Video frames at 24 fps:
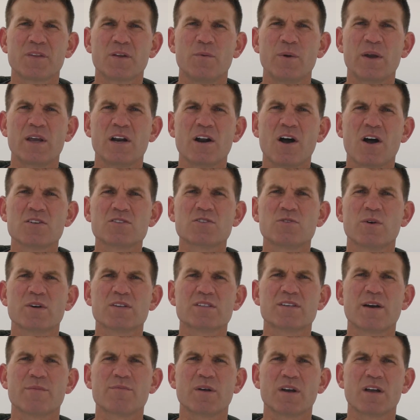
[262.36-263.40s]
we can also
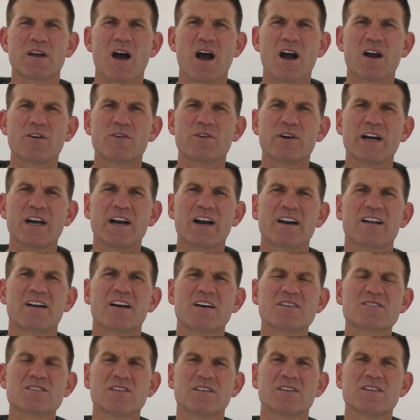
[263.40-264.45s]
accept that God created
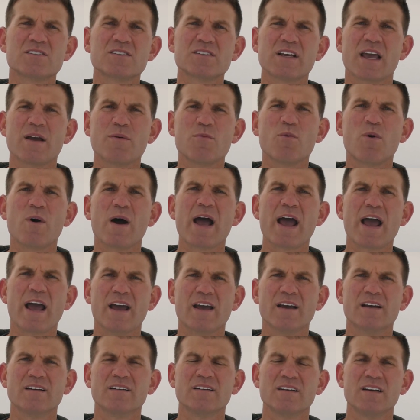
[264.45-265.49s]
us in the same
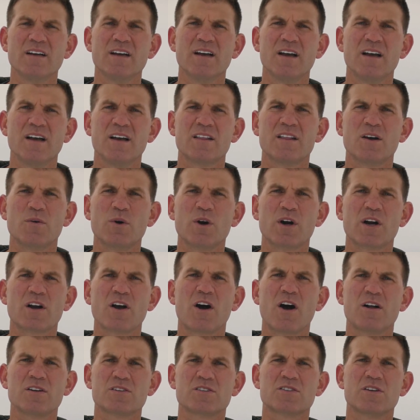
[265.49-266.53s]
way, that we're a
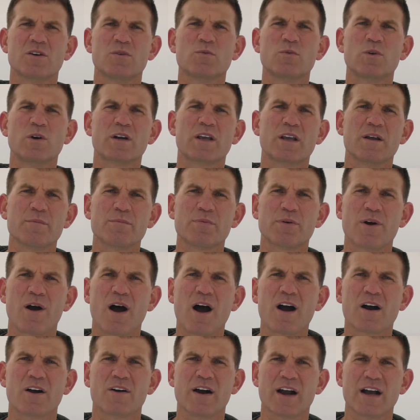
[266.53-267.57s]
constant work in
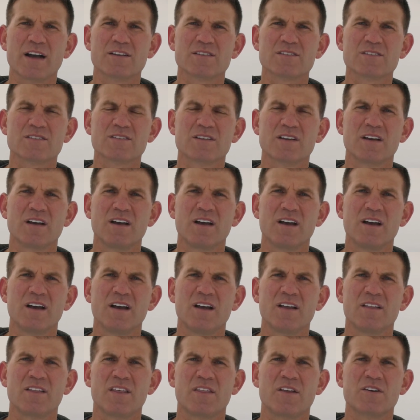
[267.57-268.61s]
progress,
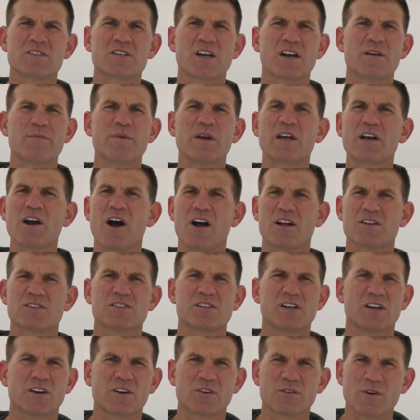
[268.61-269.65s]
that there's going to be
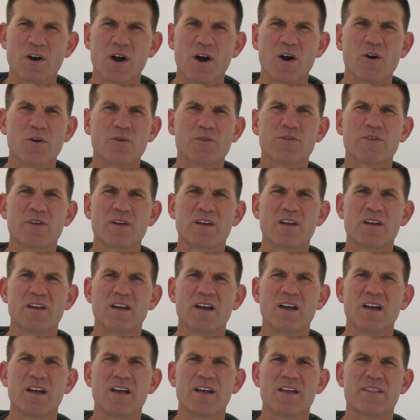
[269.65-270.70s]
constant growth,
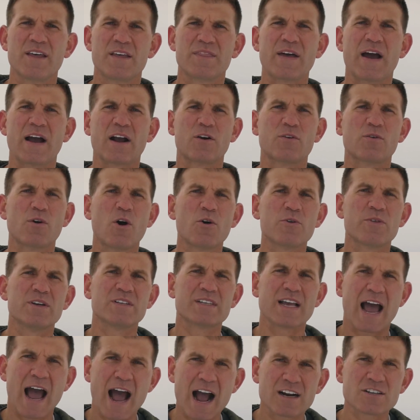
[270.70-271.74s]
that that growth
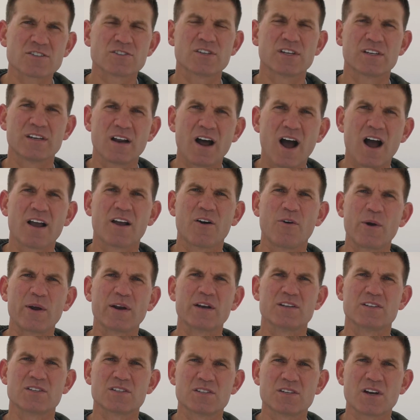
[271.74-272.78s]
is actually not
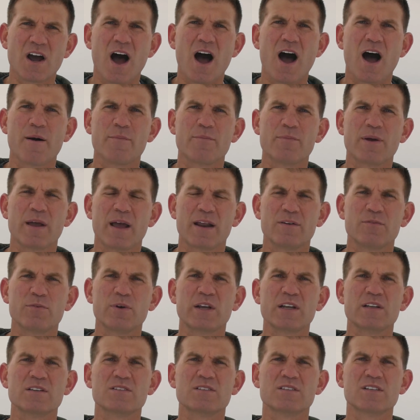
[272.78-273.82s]
going to stop. And if
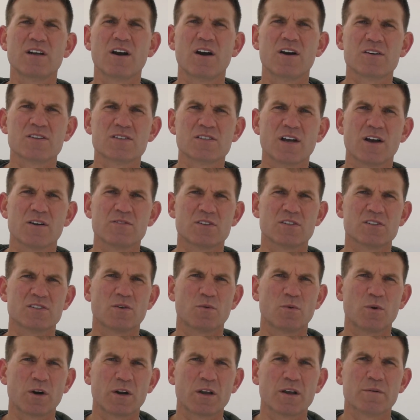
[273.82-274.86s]
we can see ourselves as a
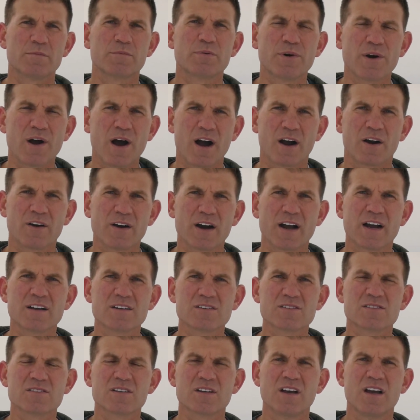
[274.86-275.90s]
work in
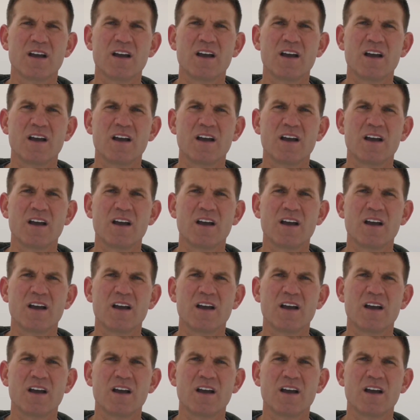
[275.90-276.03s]
progress,